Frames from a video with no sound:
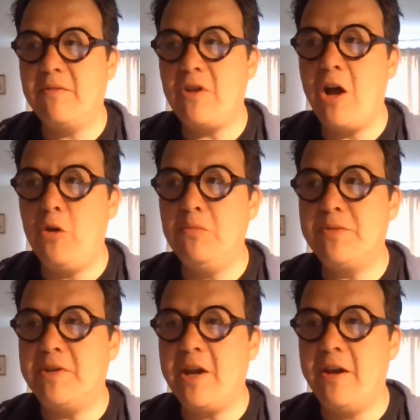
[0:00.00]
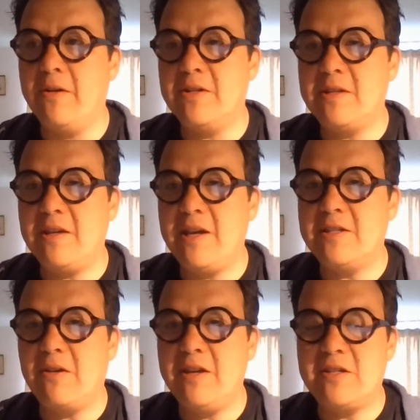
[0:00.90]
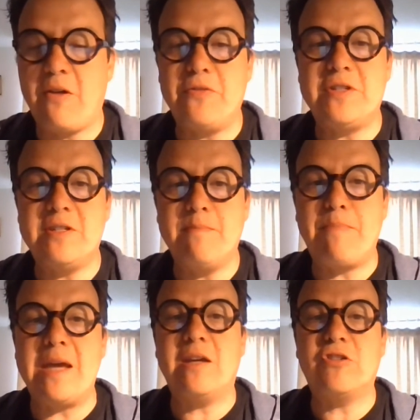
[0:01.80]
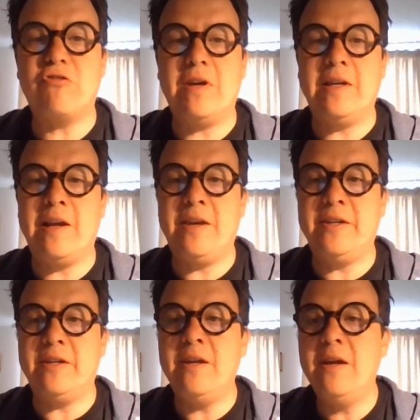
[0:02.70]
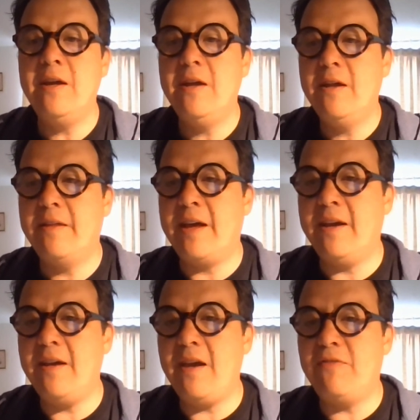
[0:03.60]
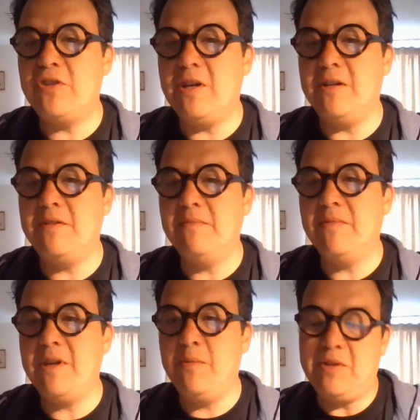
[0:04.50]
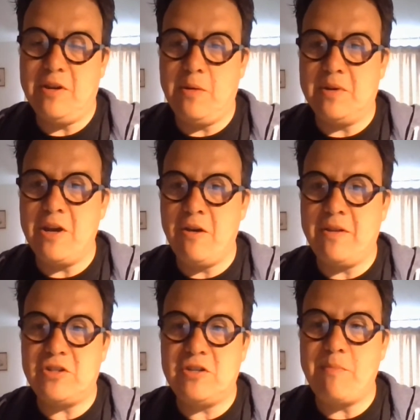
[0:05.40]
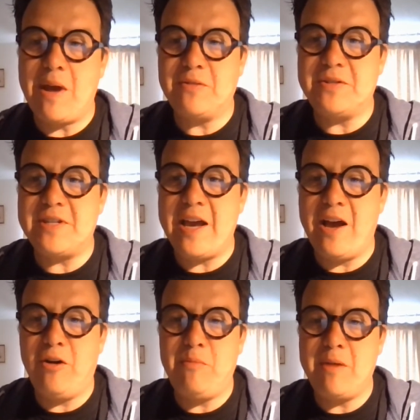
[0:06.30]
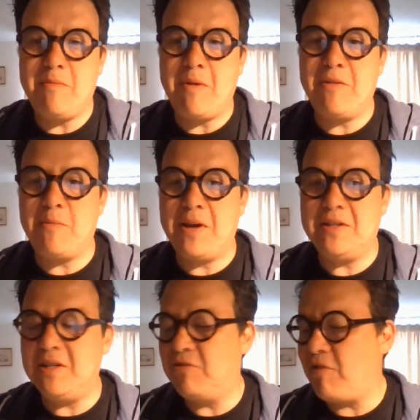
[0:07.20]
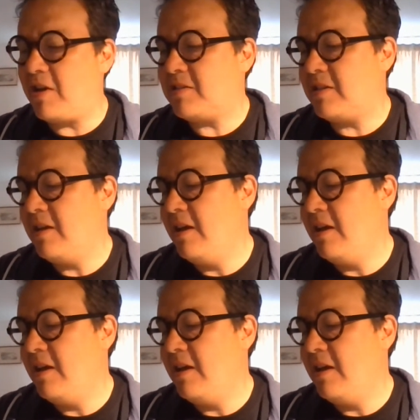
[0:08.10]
Holmes would know, because his office is in Baker Street in London, that if he would know that she's from out of town, maybe by the way she dressed.